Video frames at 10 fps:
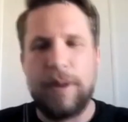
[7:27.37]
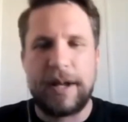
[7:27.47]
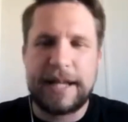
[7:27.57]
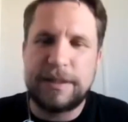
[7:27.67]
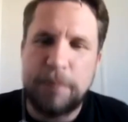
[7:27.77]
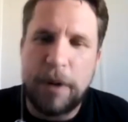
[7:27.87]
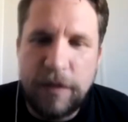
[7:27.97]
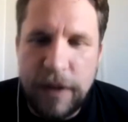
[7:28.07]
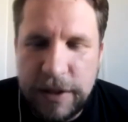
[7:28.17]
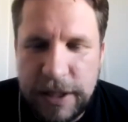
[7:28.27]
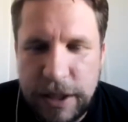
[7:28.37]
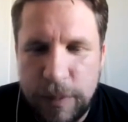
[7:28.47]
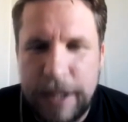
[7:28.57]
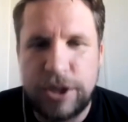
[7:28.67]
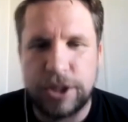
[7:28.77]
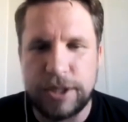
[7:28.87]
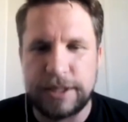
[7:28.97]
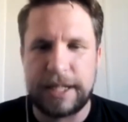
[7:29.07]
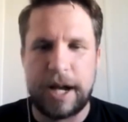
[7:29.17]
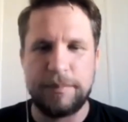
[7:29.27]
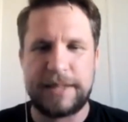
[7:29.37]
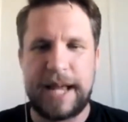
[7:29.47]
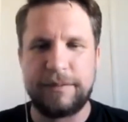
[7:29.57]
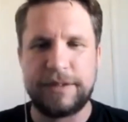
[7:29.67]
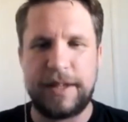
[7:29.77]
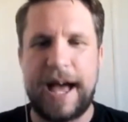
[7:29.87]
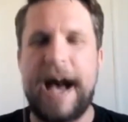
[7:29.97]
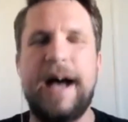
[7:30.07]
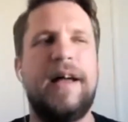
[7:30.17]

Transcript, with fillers: And I guess in both those situations, it comes down to that